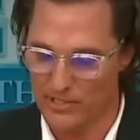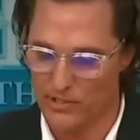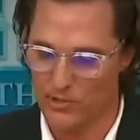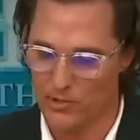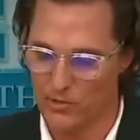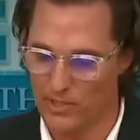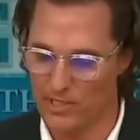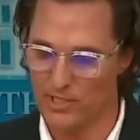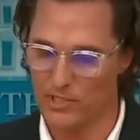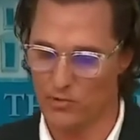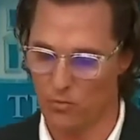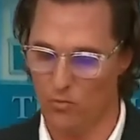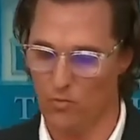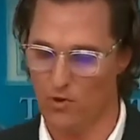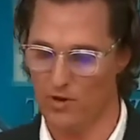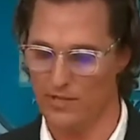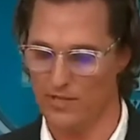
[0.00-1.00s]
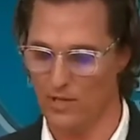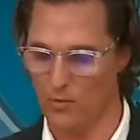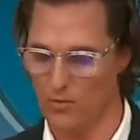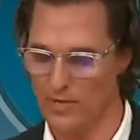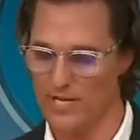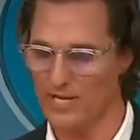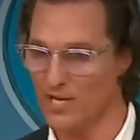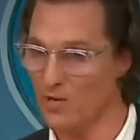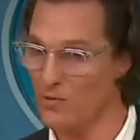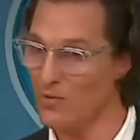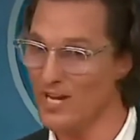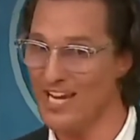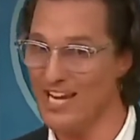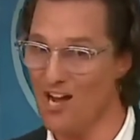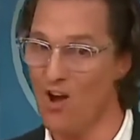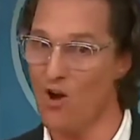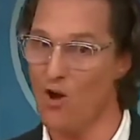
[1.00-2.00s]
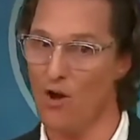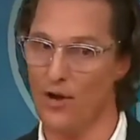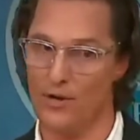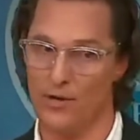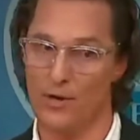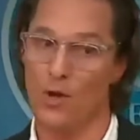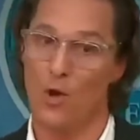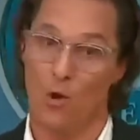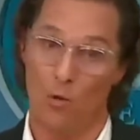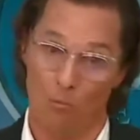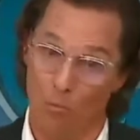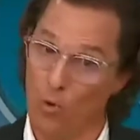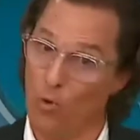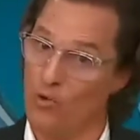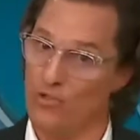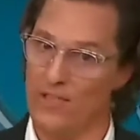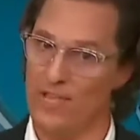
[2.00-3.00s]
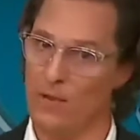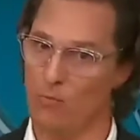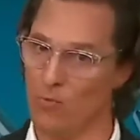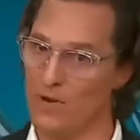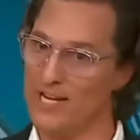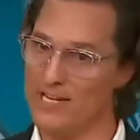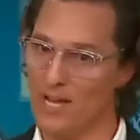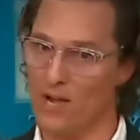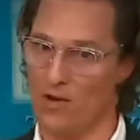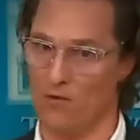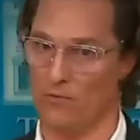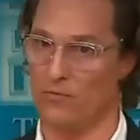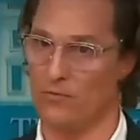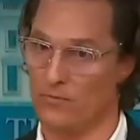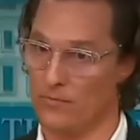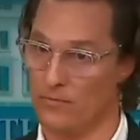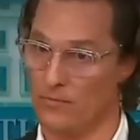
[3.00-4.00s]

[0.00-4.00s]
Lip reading: issue is one that we agree on more than we don't.